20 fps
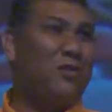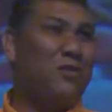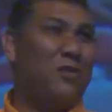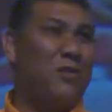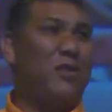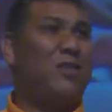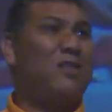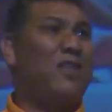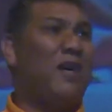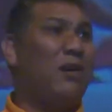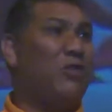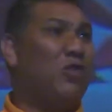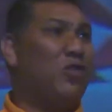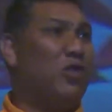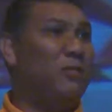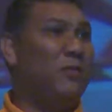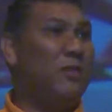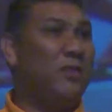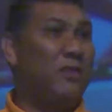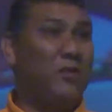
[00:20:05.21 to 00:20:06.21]
to the
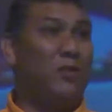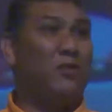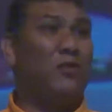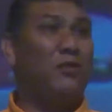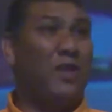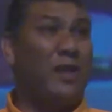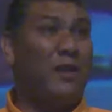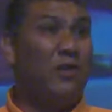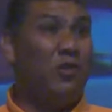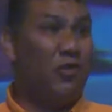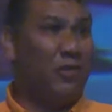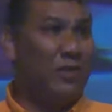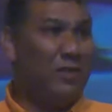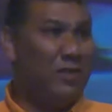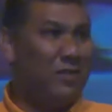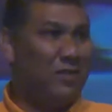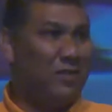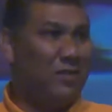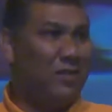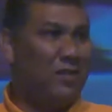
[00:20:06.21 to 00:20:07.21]
townships. It's too
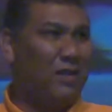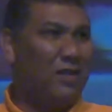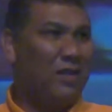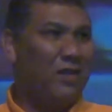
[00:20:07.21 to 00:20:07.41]
dangerous.